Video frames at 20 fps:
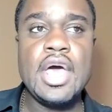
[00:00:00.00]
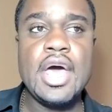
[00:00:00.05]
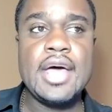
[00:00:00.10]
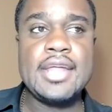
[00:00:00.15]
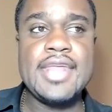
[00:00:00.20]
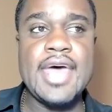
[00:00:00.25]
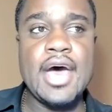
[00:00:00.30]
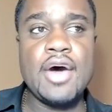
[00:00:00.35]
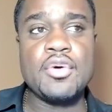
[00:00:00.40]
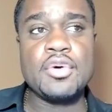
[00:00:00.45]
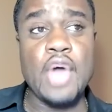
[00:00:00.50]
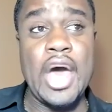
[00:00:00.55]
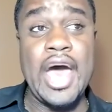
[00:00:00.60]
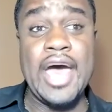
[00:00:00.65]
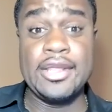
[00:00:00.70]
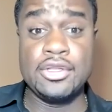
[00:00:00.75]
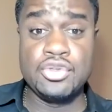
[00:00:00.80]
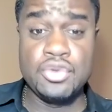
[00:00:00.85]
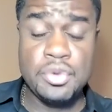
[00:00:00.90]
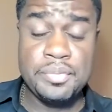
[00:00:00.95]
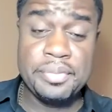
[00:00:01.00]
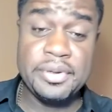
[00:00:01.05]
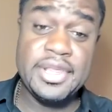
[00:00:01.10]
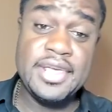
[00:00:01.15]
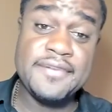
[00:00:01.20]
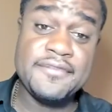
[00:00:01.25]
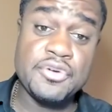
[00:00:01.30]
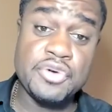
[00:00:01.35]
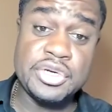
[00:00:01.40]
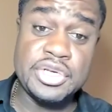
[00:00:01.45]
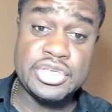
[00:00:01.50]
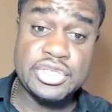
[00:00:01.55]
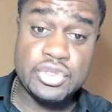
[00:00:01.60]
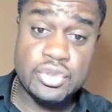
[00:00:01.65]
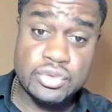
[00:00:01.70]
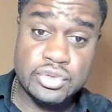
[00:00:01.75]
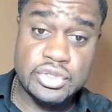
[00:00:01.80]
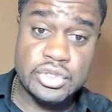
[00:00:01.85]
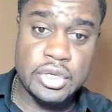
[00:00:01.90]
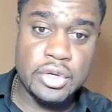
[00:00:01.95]
Now, I do believe on his
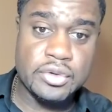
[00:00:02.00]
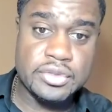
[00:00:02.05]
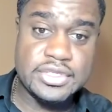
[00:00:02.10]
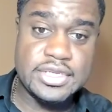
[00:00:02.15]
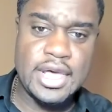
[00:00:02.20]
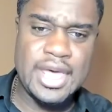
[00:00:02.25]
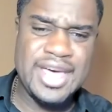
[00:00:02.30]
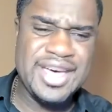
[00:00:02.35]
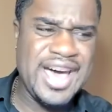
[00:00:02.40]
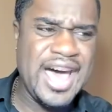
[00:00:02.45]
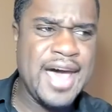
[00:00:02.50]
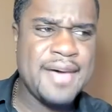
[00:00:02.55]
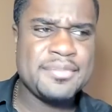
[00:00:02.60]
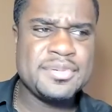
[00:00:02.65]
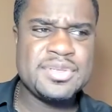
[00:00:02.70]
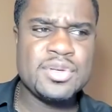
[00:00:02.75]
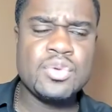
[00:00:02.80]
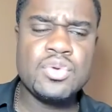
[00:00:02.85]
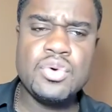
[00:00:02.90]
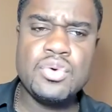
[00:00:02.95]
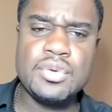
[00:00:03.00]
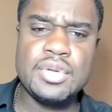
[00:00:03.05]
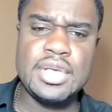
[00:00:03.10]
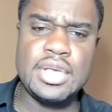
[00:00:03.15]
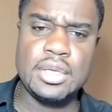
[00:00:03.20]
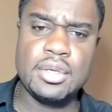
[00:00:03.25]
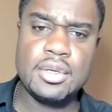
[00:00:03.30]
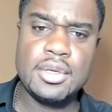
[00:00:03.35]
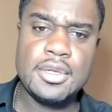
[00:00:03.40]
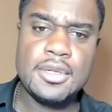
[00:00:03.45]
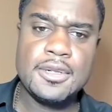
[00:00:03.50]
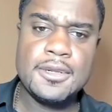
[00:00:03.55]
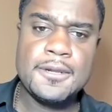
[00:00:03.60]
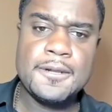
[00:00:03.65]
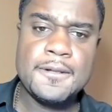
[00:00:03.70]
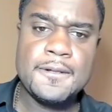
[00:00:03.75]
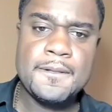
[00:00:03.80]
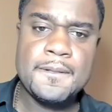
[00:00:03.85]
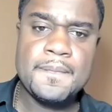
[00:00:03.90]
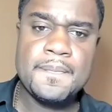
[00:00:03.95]
skill set. Absolutely.
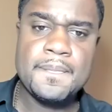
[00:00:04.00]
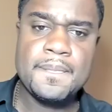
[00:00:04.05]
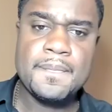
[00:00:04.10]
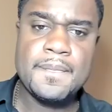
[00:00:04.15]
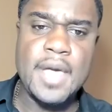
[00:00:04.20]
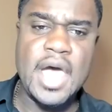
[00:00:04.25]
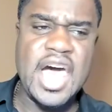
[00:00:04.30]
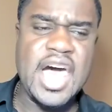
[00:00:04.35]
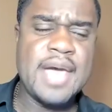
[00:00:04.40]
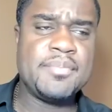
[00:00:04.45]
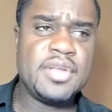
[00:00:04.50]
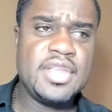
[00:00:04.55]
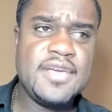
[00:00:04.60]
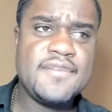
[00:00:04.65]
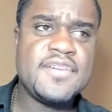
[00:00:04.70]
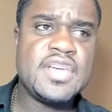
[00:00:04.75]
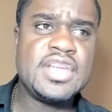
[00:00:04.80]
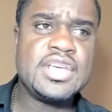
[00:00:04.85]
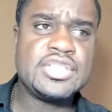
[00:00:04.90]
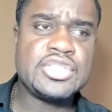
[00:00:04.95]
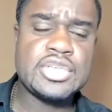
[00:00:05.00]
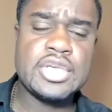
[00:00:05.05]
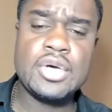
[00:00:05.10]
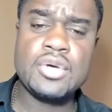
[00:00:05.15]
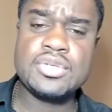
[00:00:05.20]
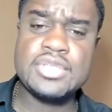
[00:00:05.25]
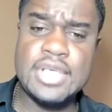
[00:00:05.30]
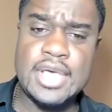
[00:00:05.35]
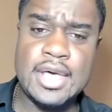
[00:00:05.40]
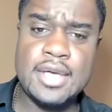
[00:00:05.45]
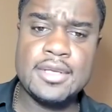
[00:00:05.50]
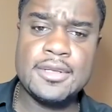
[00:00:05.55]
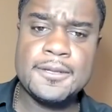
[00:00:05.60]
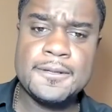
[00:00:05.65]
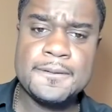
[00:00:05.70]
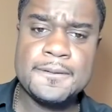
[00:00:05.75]
I believe in his skill set.